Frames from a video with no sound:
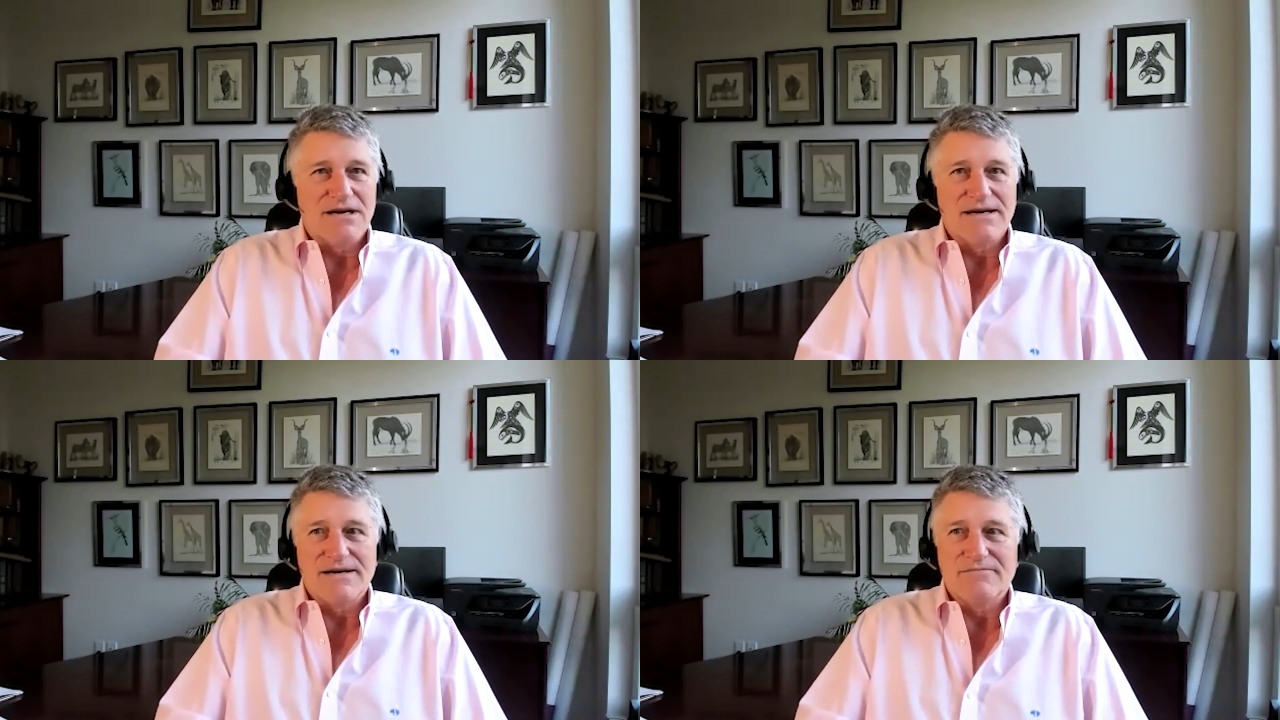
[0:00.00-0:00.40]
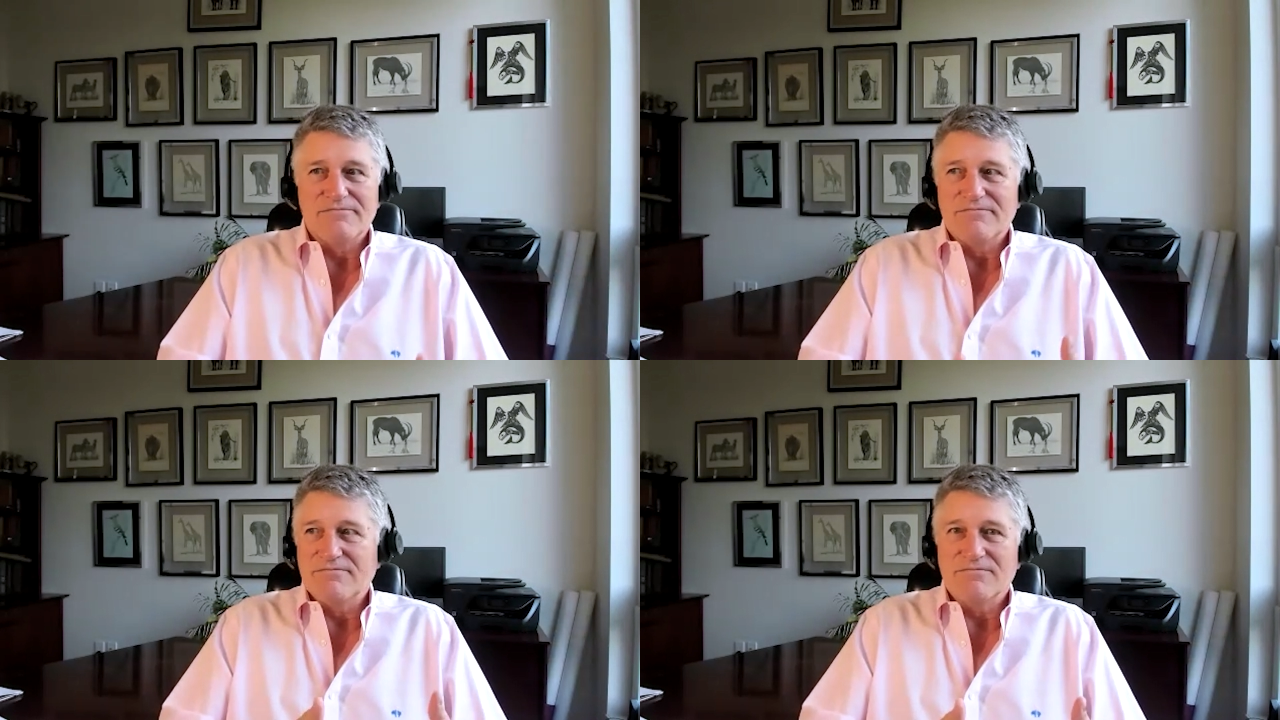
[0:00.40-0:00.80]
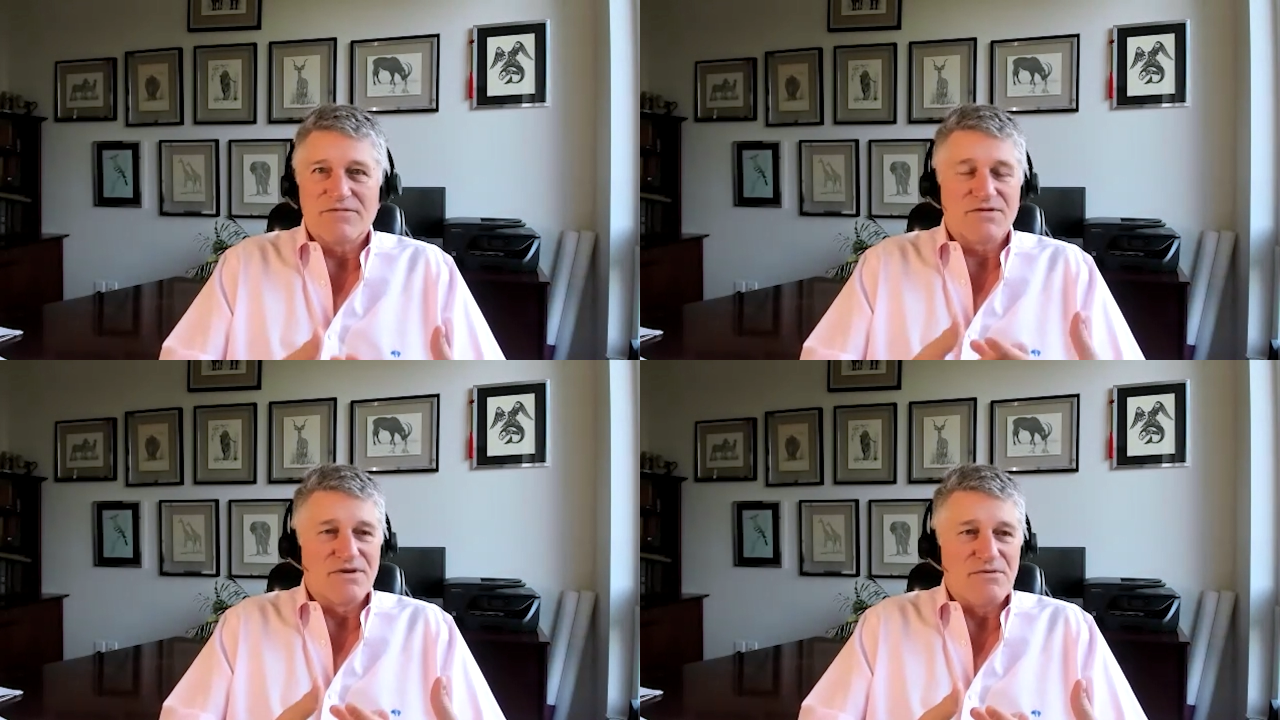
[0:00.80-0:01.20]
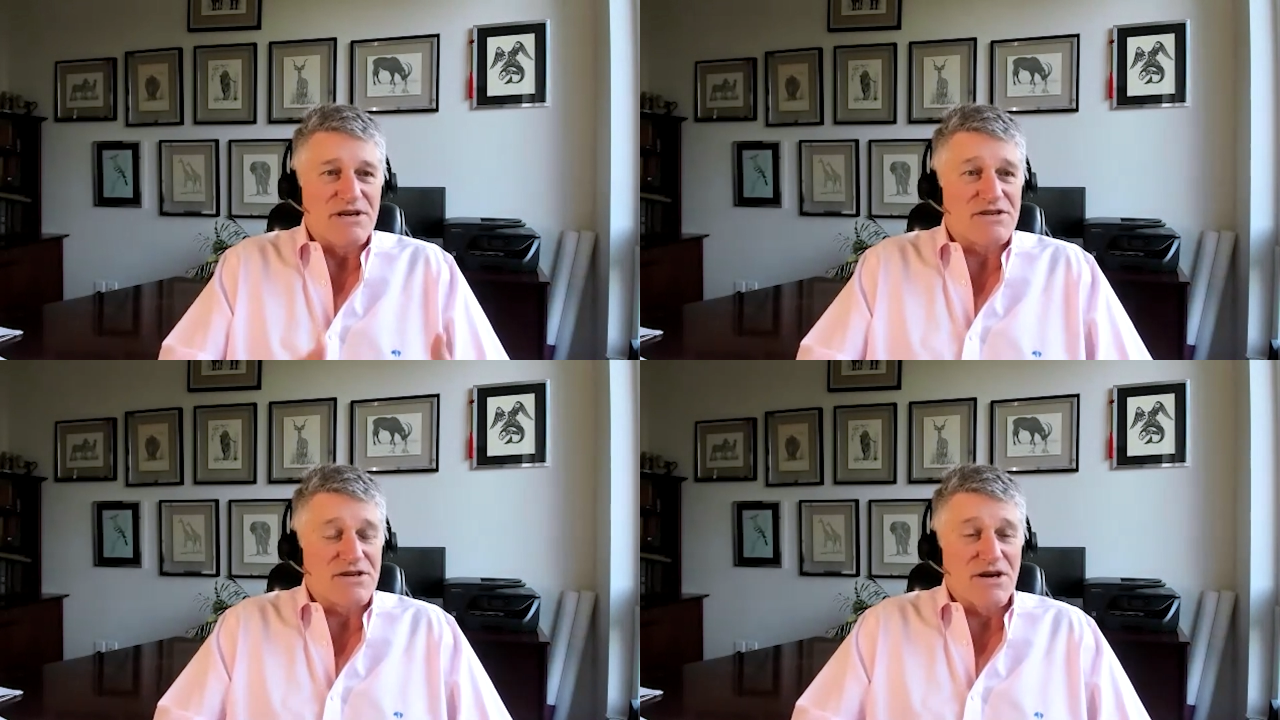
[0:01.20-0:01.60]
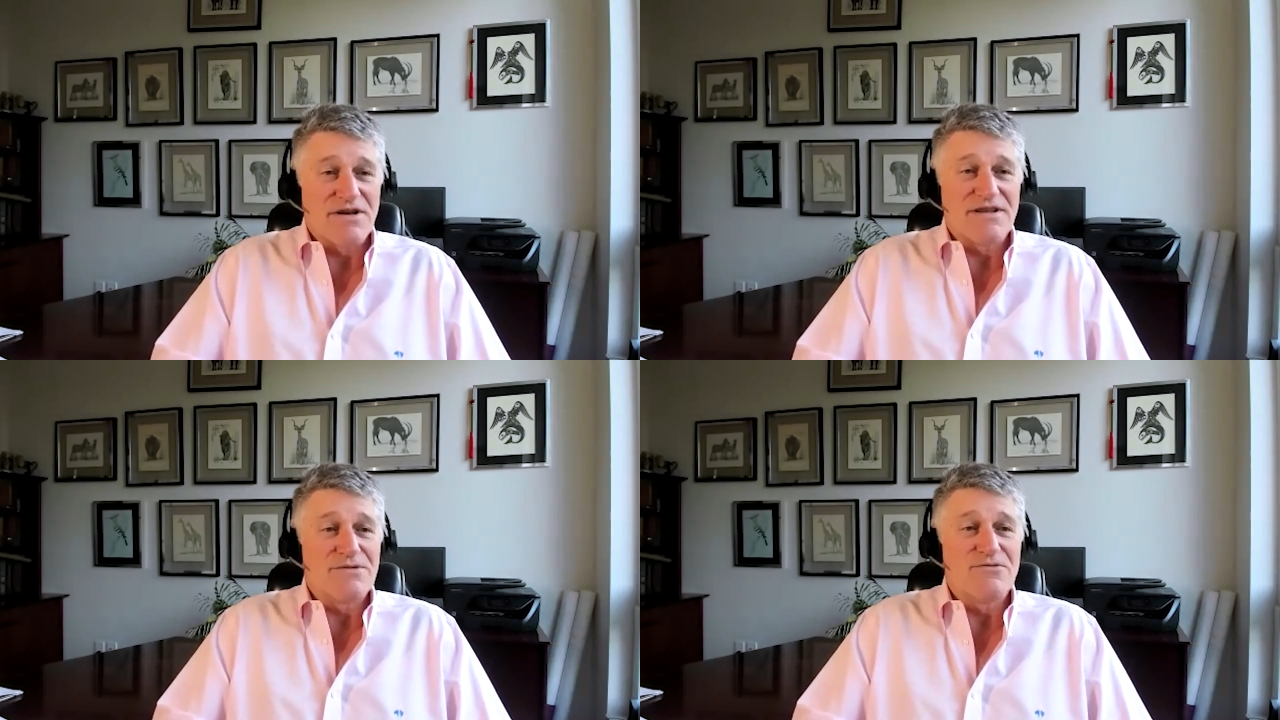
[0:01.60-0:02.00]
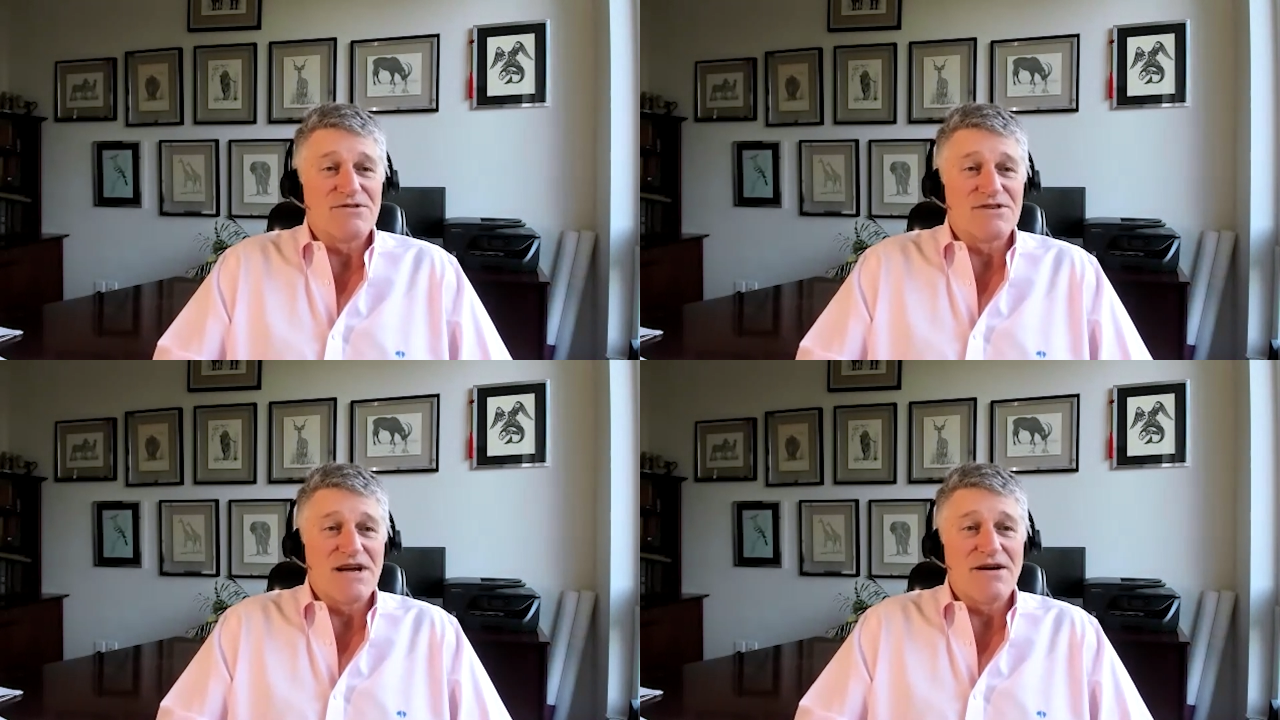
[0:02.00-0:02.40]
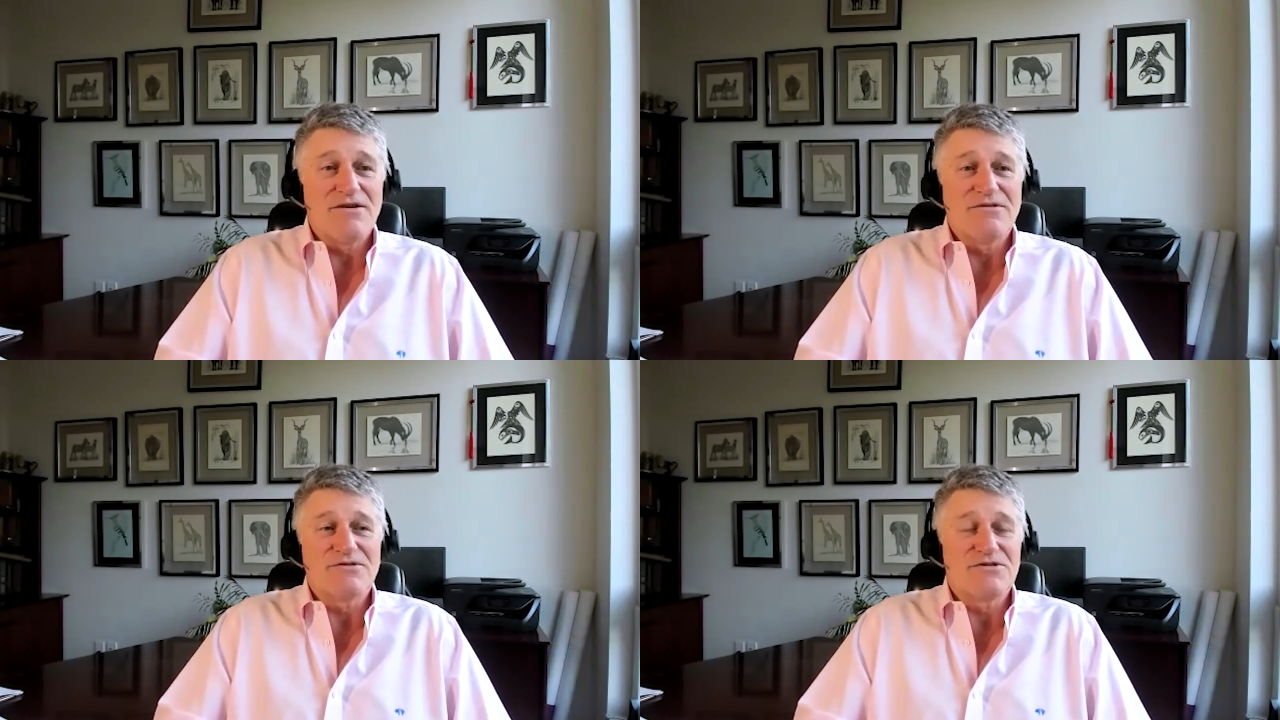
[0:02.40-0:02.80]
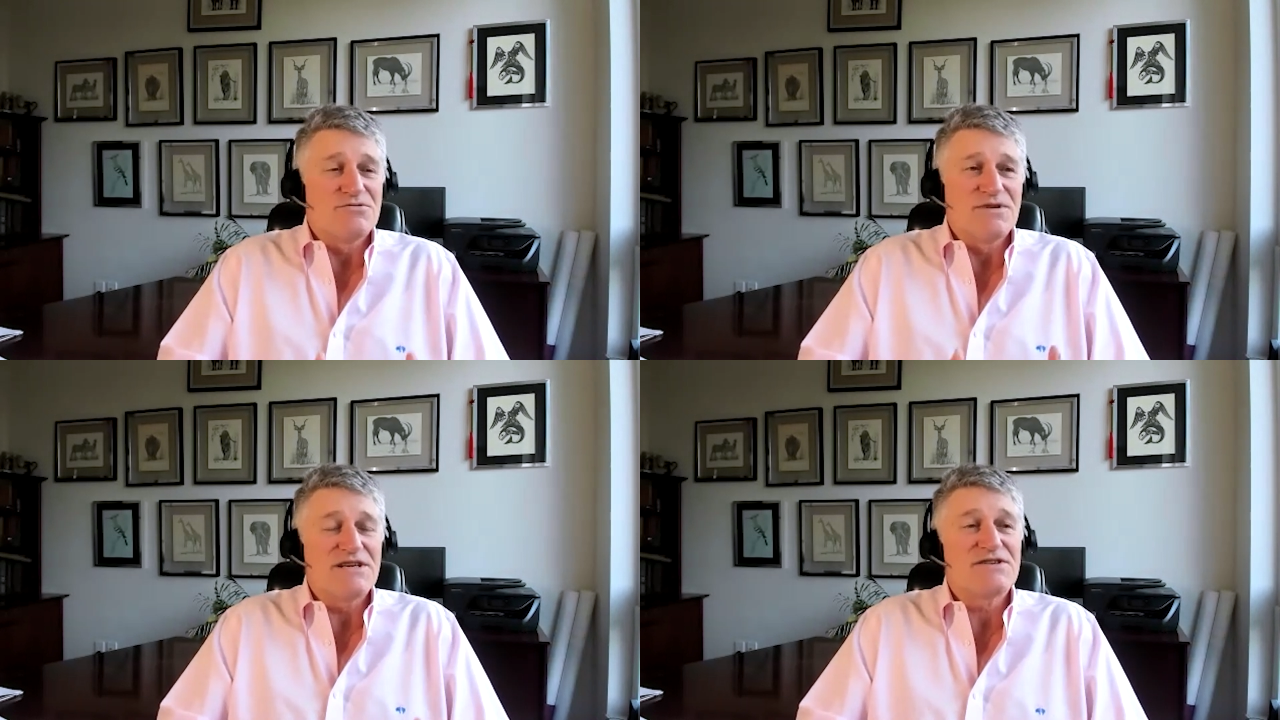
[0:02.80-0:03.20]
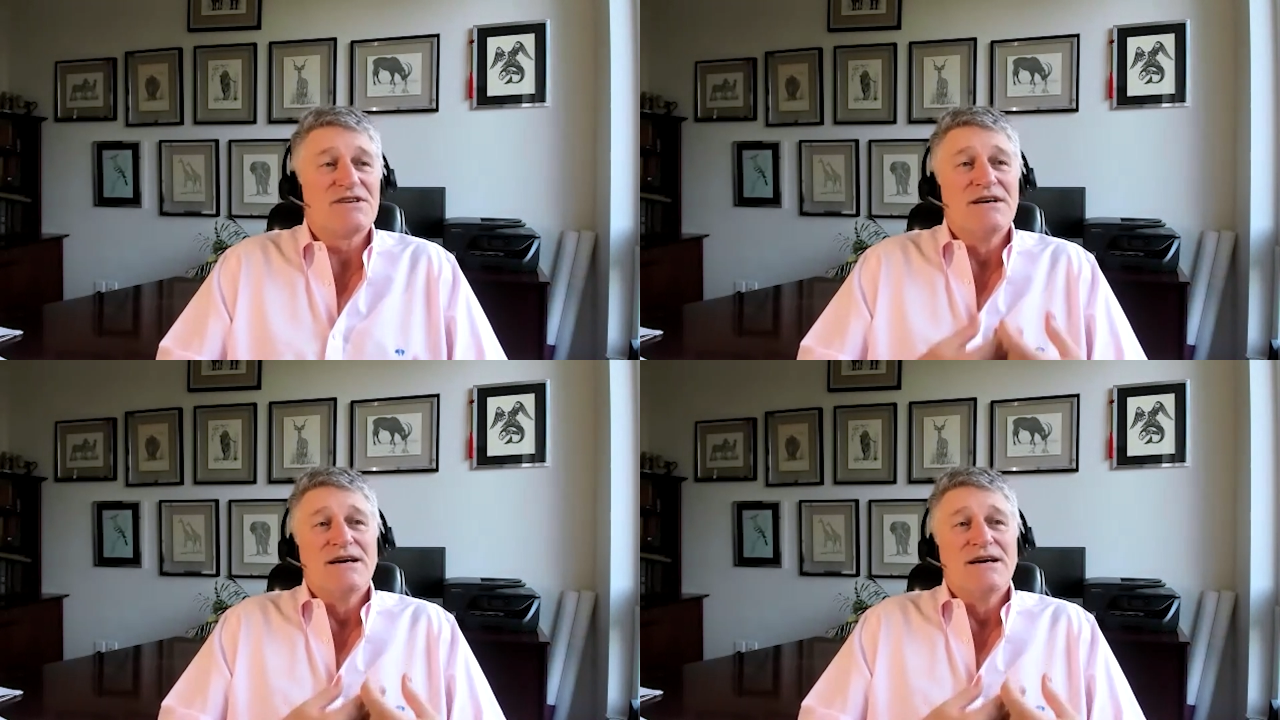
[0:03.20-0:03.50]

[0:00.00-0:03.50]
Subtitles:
3 weeks ago, I think it was now, or 2 weeks,